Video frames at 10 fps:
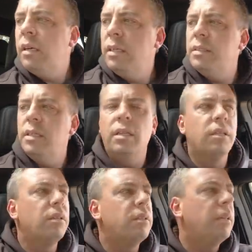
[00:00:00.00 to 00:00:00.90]
it's still
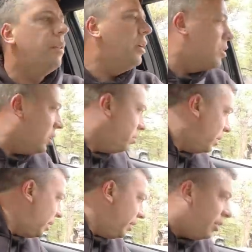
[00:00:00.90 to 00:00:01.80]
in good condition,
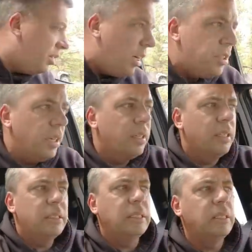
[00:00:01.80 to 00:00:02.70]
but I did touch it.
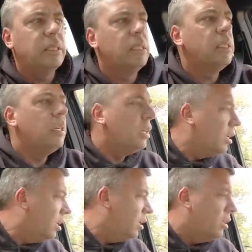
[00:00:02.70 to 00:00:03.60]

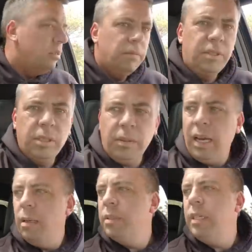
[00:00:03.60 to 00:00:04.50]
Which is
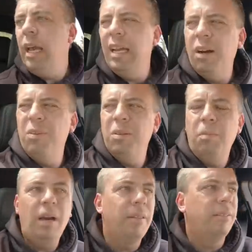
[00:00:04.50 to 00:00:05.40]
why I'm saying I
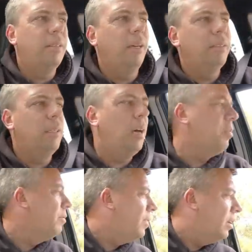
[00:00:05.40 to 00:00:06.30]
wouldn't buy the side
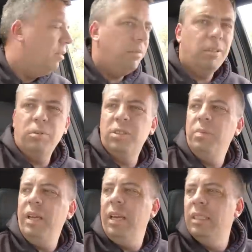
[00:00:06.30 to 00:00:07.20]
step if, I, if it was
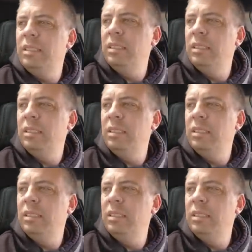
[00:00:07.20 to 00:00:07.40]
me.